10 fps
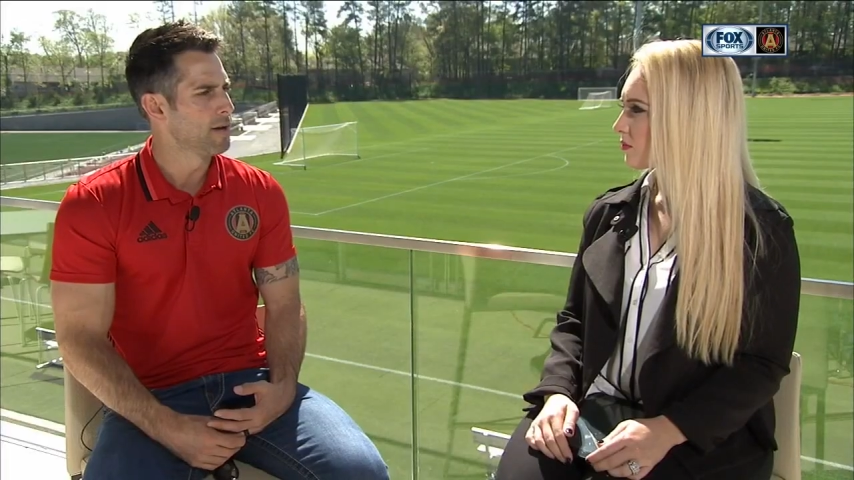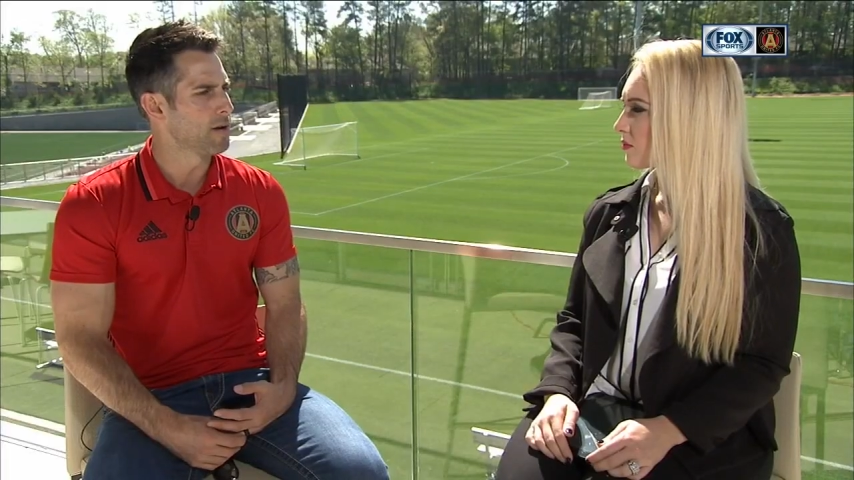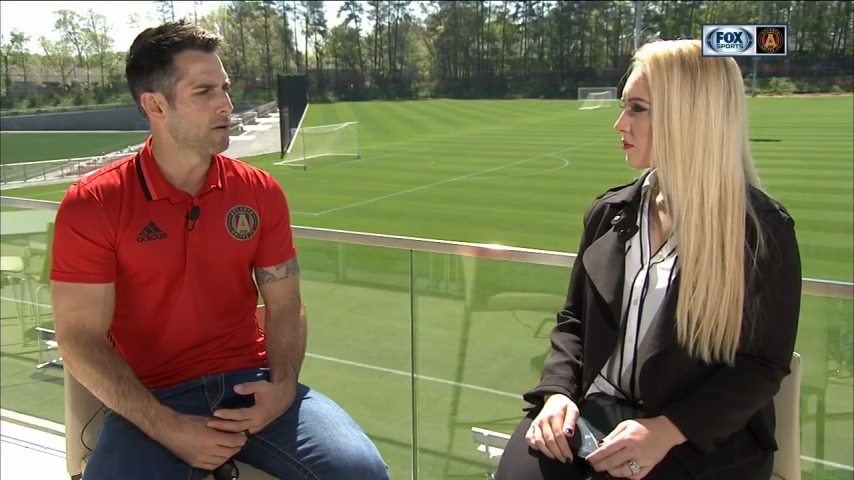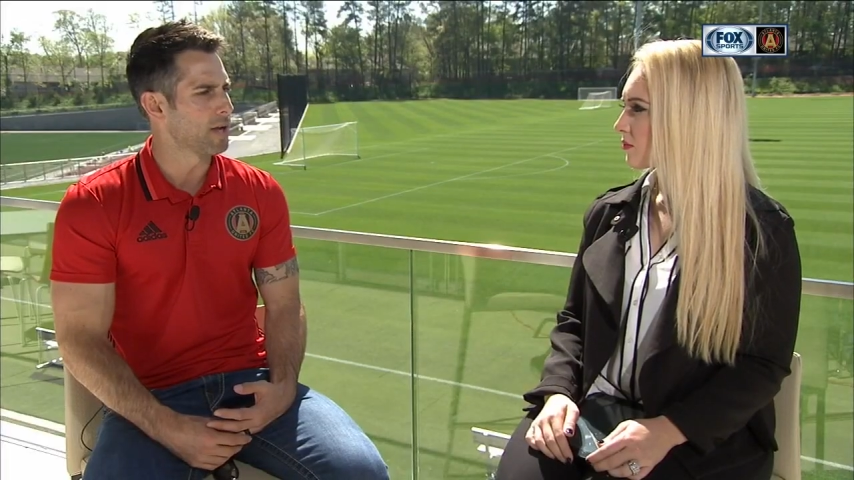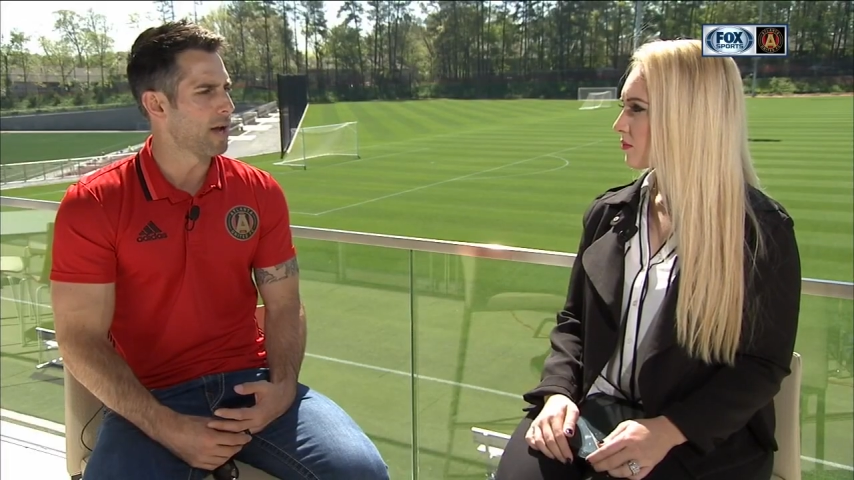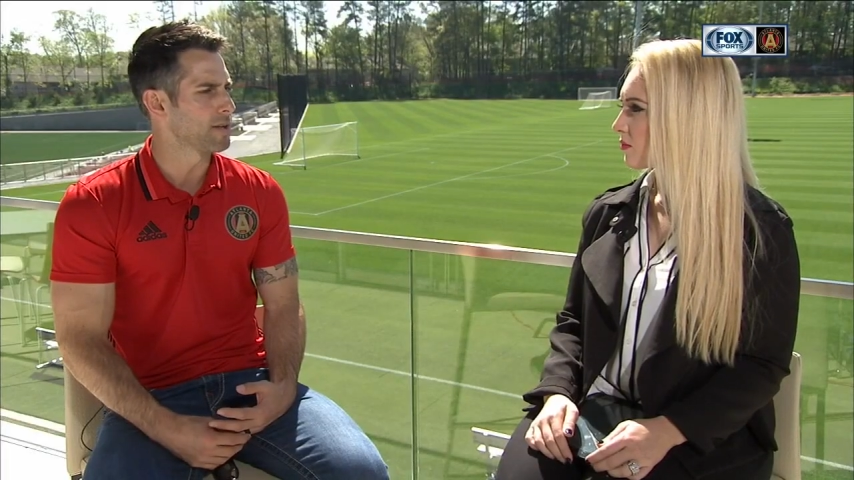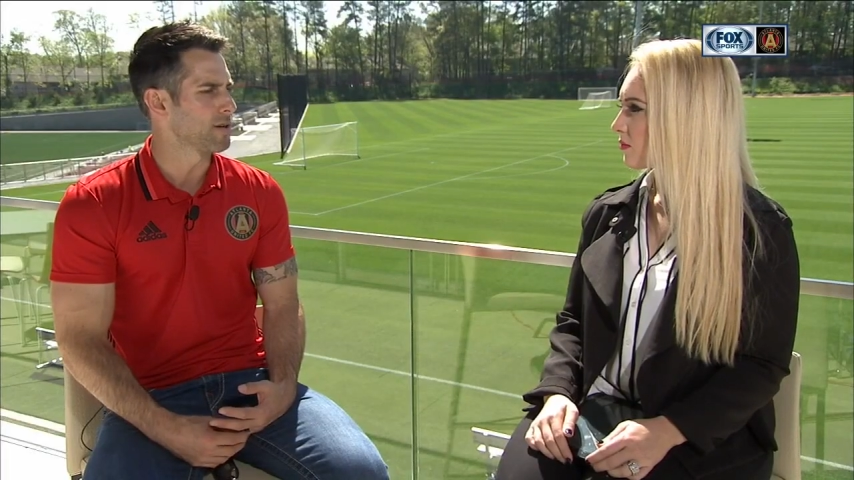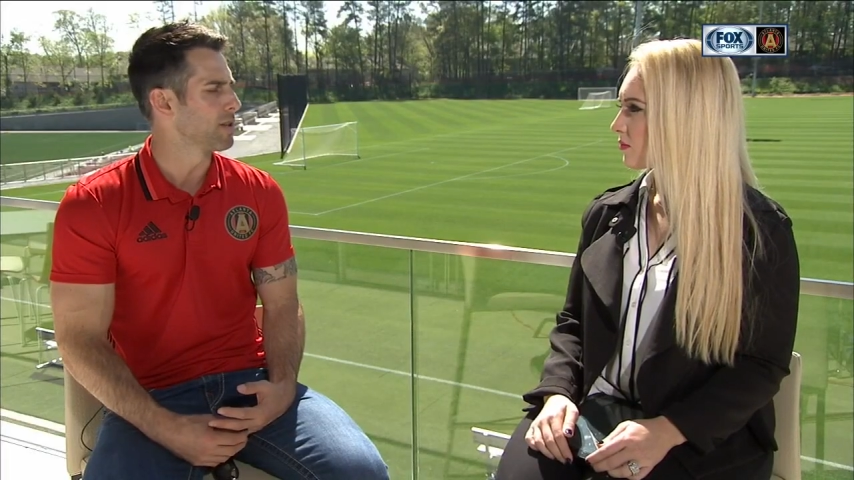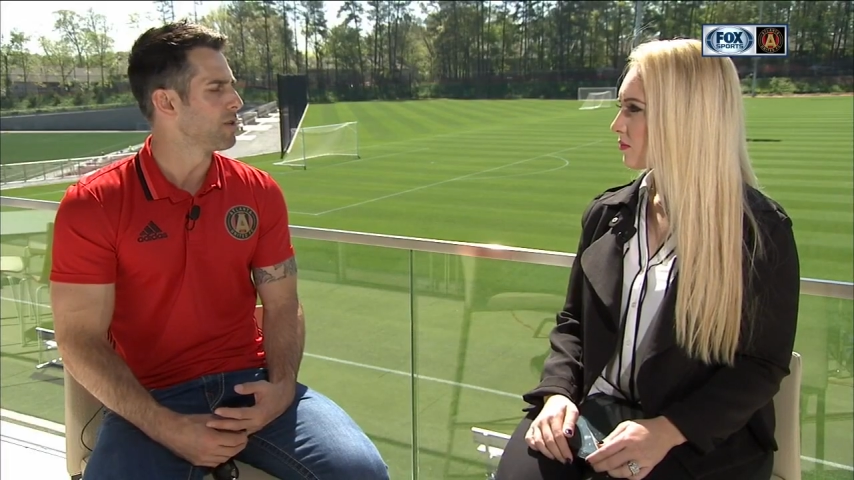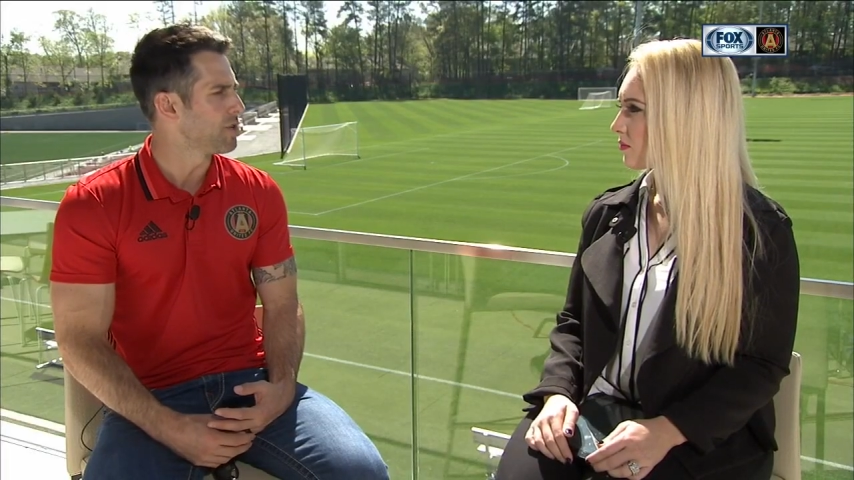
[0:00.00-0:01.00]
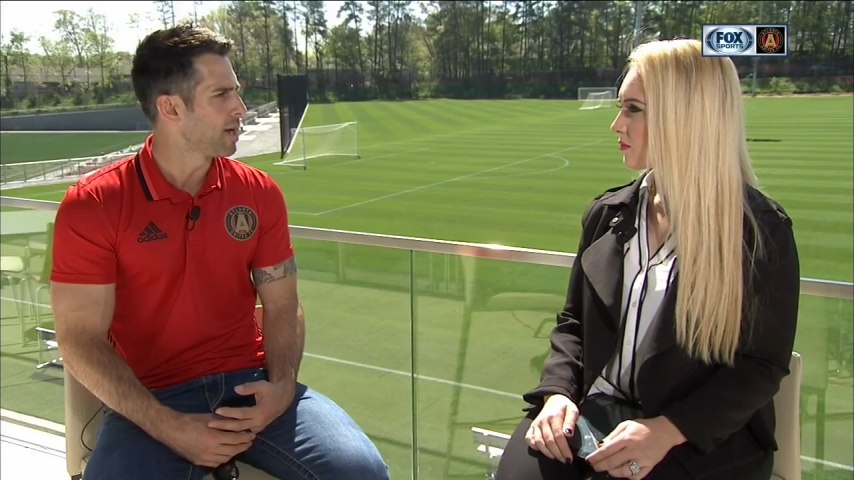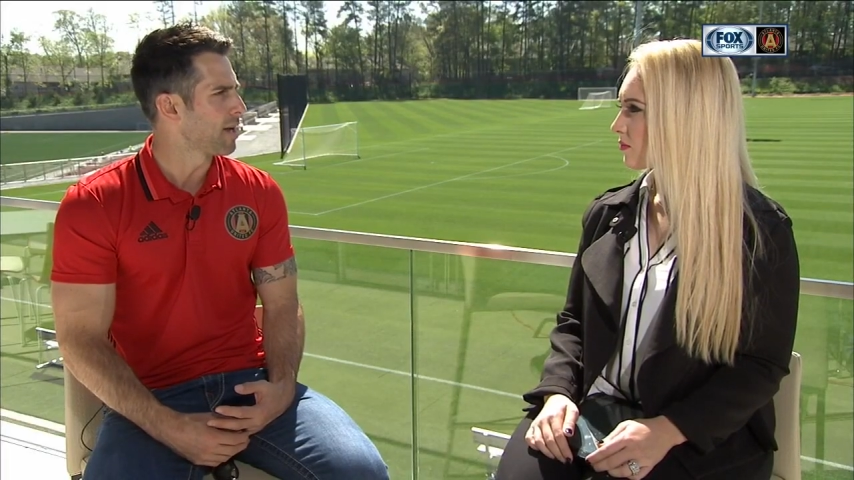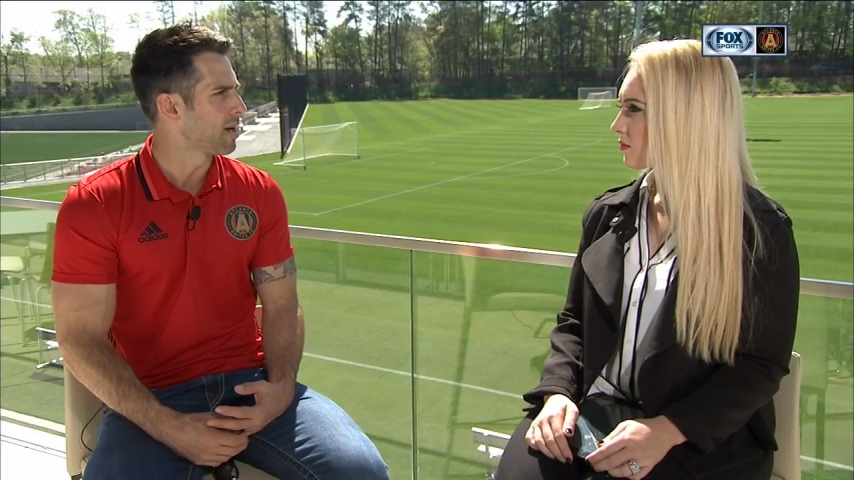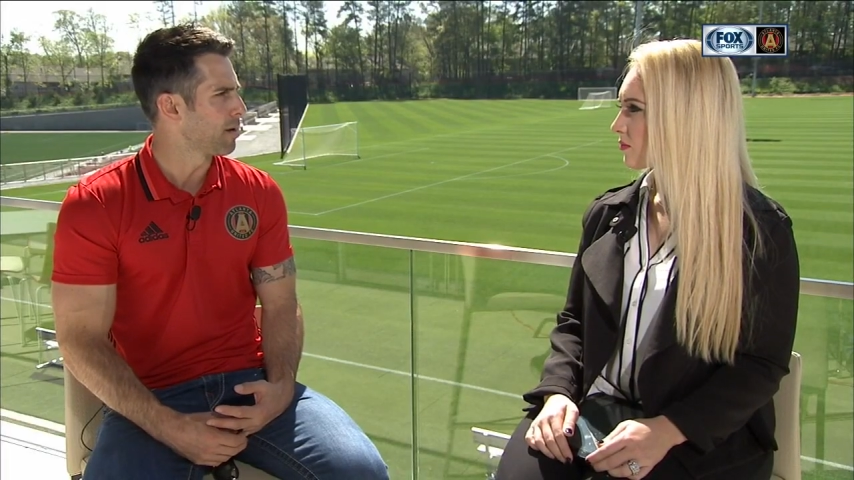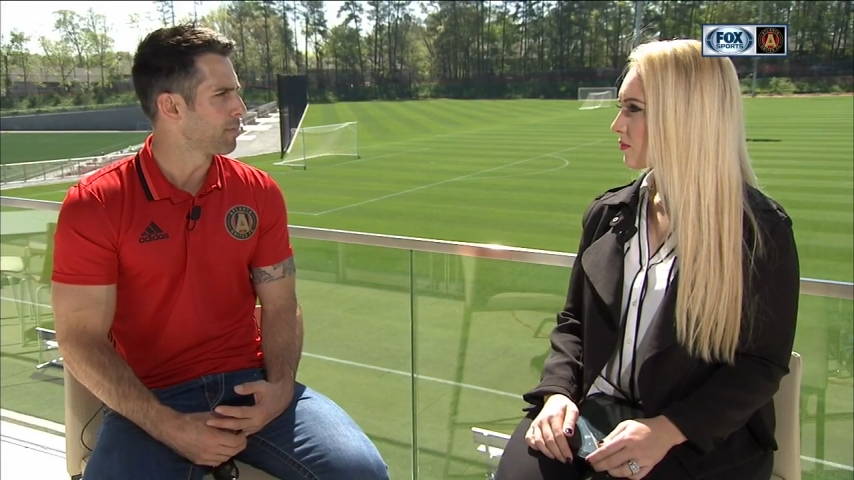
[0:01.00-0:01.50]
You know, the guys are at the GA
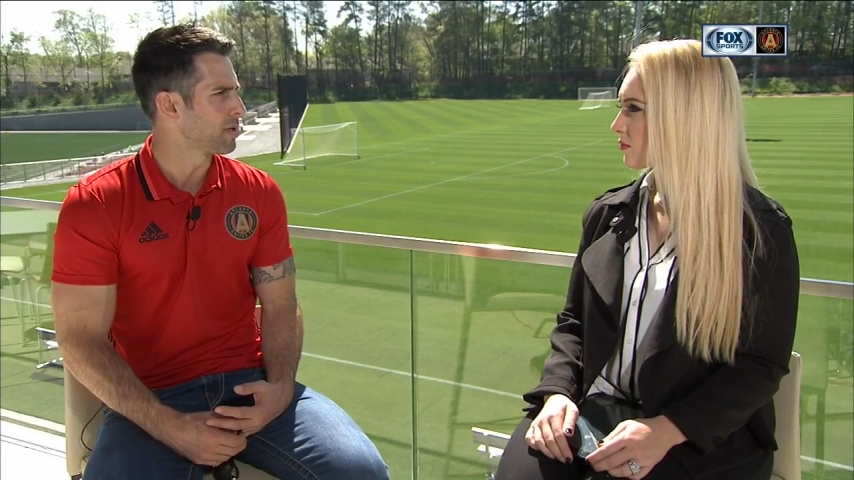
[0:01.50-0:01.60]
Cup